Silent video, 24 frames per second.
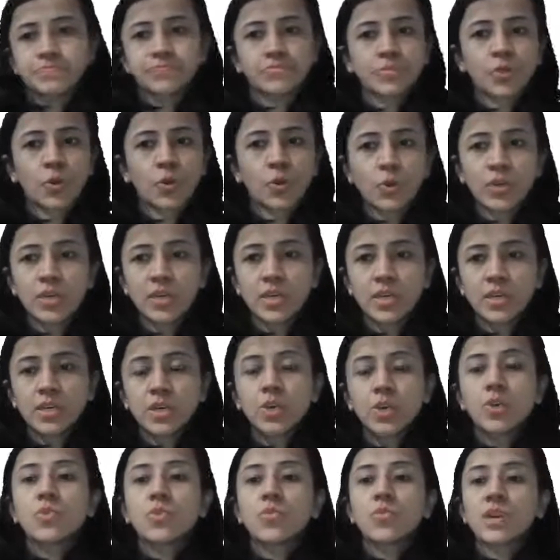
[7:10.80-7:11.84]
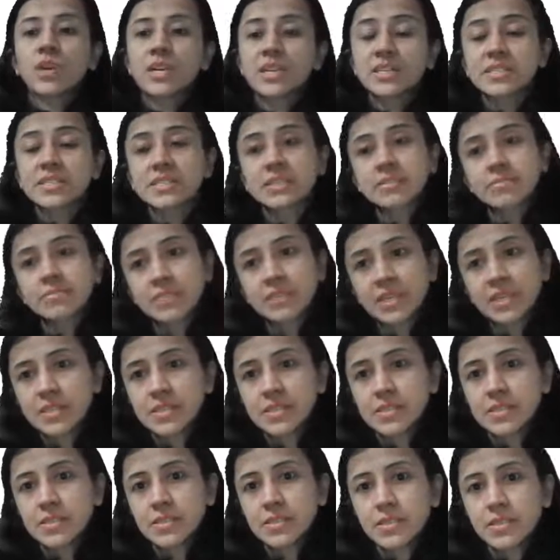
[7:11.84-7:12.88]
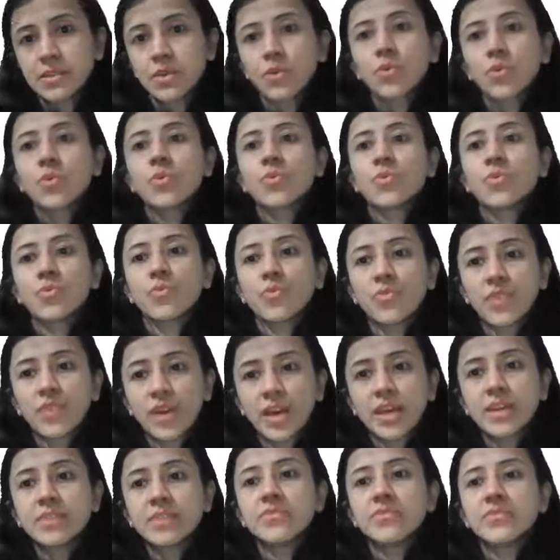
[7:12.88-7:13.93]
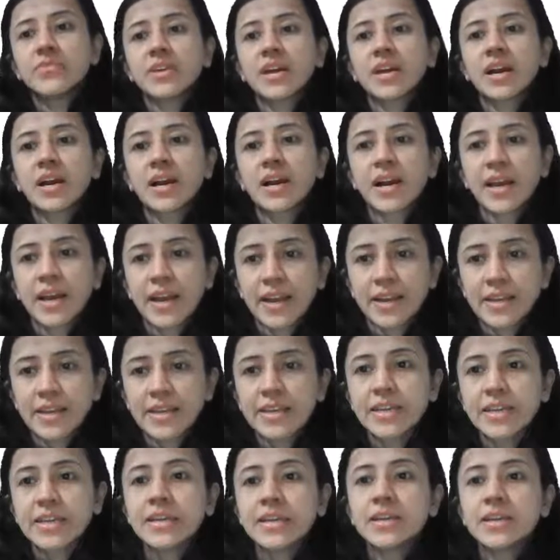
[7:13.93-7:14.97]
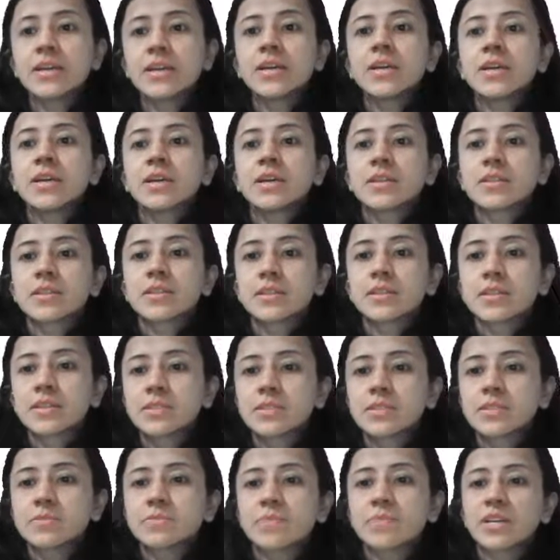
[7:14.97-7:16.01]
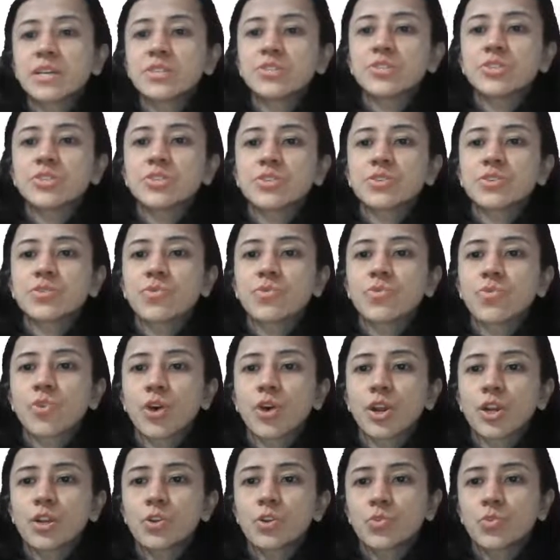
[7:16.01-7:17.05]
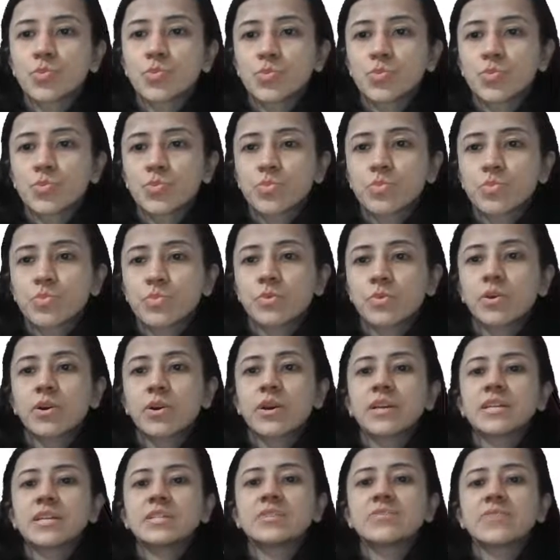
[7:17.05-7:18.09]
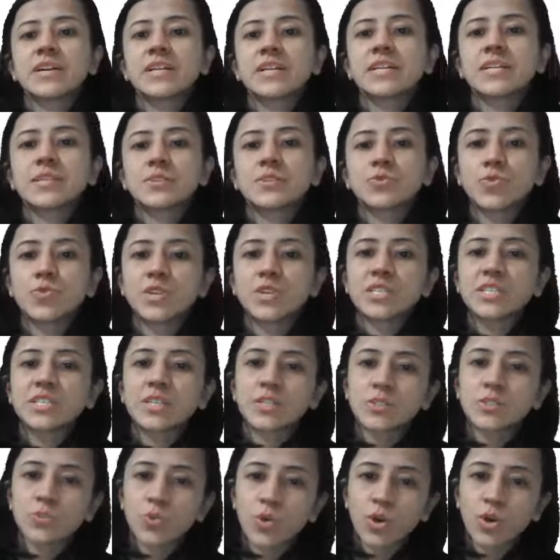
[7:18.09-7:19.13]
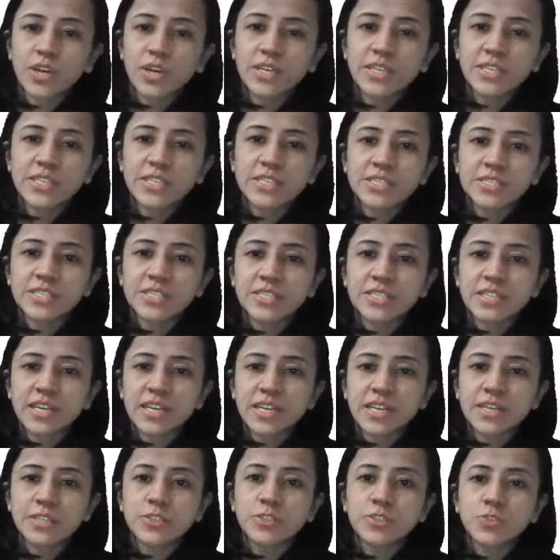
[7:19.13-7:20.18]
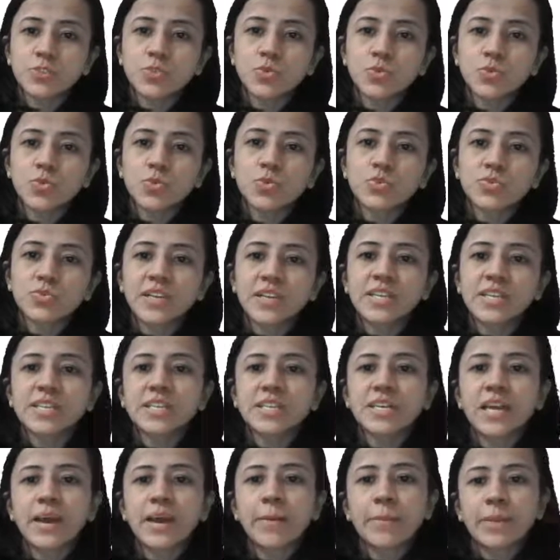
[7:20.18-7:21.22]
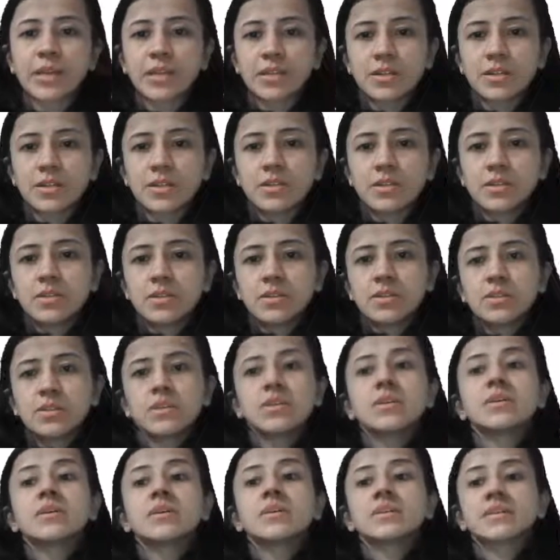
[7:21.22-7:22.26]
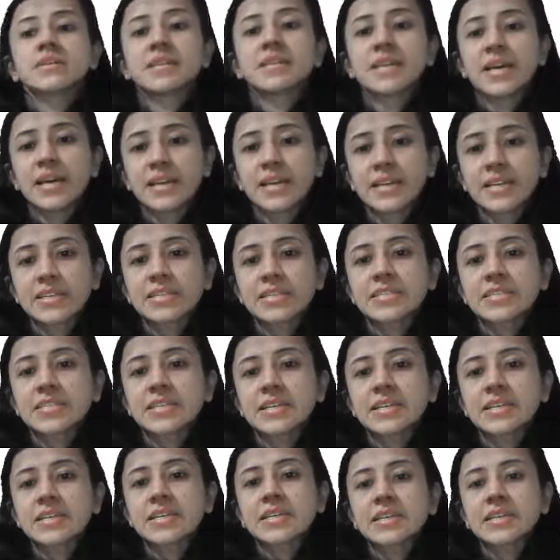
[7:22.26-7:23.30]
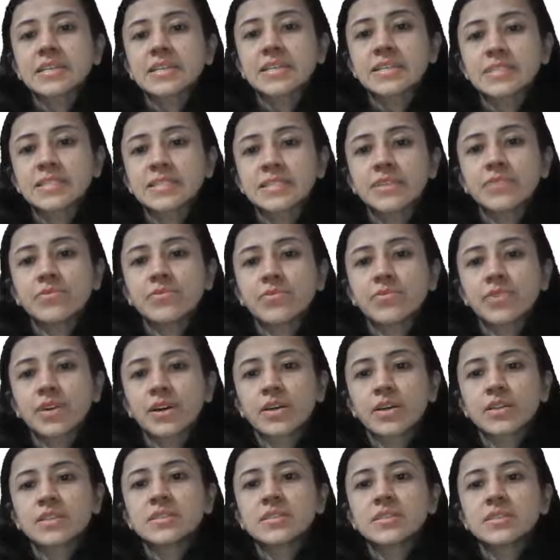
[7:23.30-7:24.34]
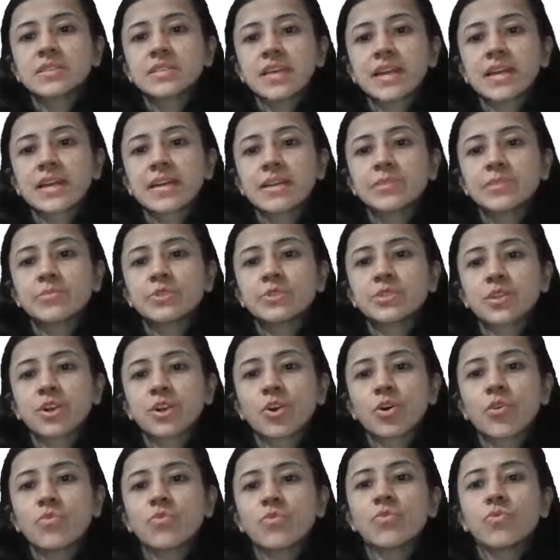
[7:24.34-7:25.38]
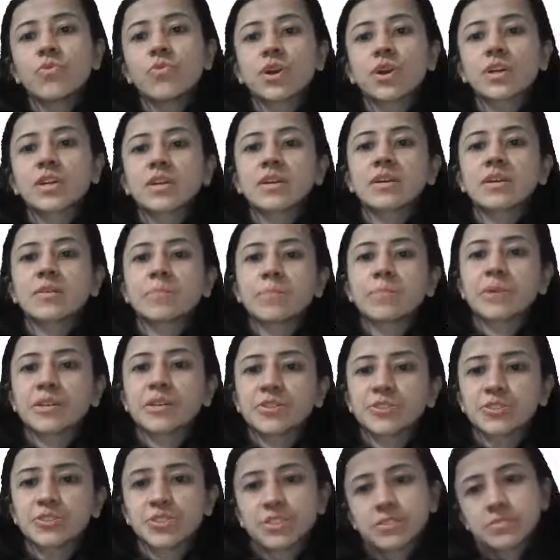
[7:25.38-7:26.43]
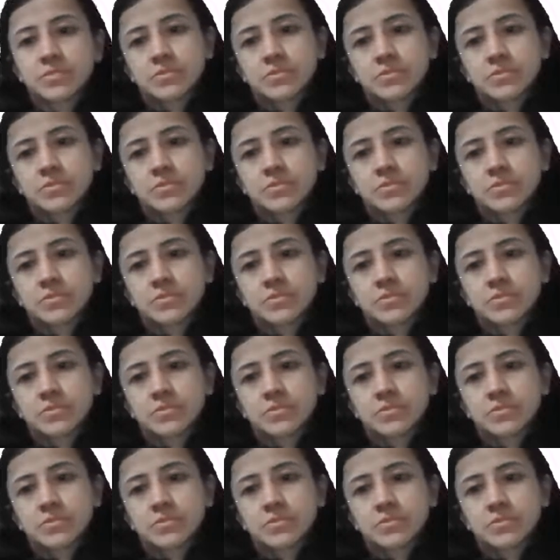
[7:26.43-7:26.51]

Okay. What does it means? When we are adding this much volume, 0.22 liters, or it is written as 220 ml, there is increase in 1 centimeter of water pressure.